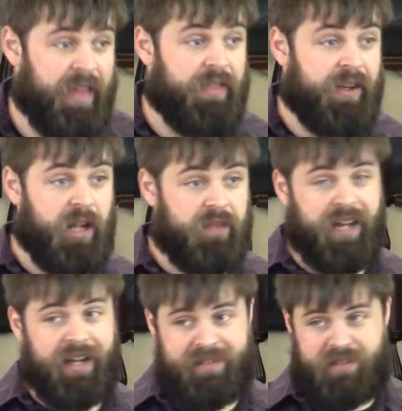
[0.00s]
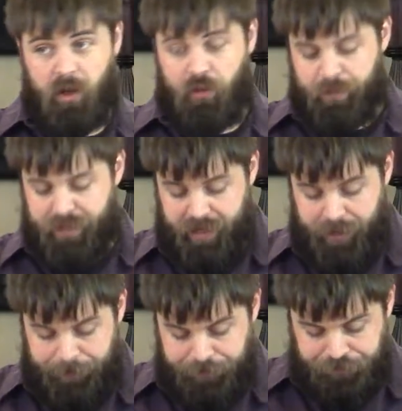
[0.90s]
The call of God has called them
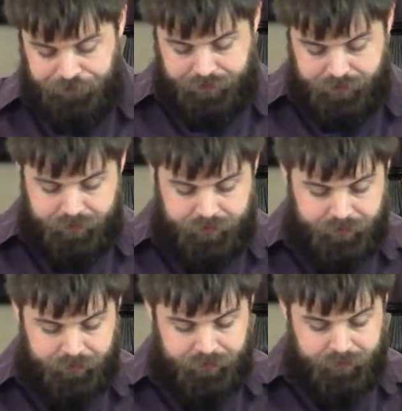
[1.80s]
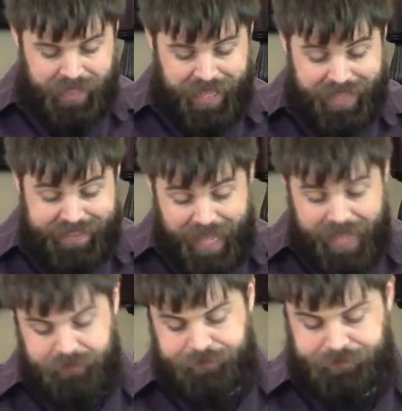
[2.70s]
here. And yet,